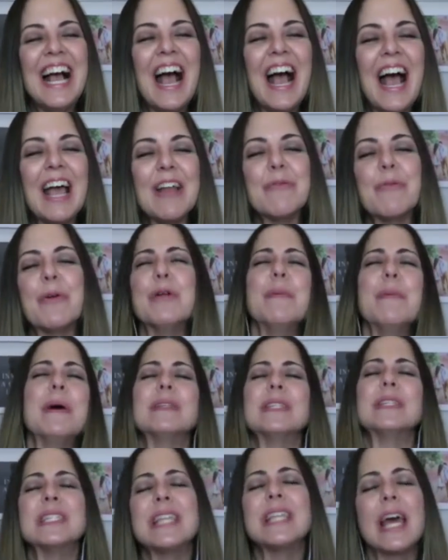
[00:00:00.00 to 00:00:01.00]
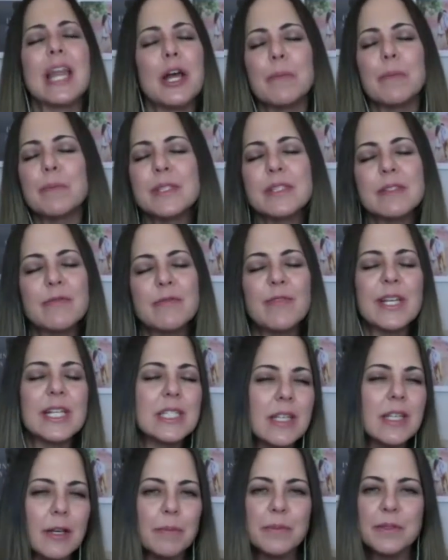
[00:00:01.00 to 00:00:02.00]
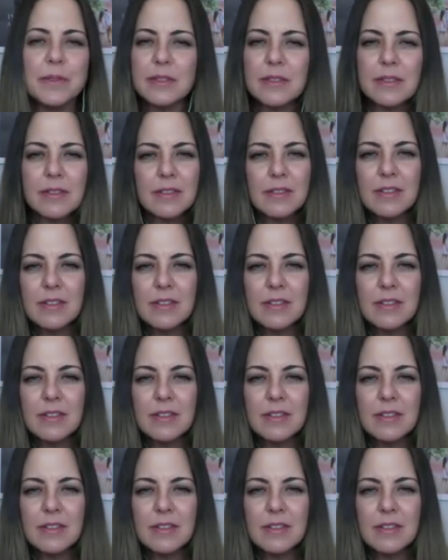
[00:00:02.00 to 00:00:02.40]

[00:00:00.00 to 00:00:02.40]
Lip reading: And what about setups, fix-ups?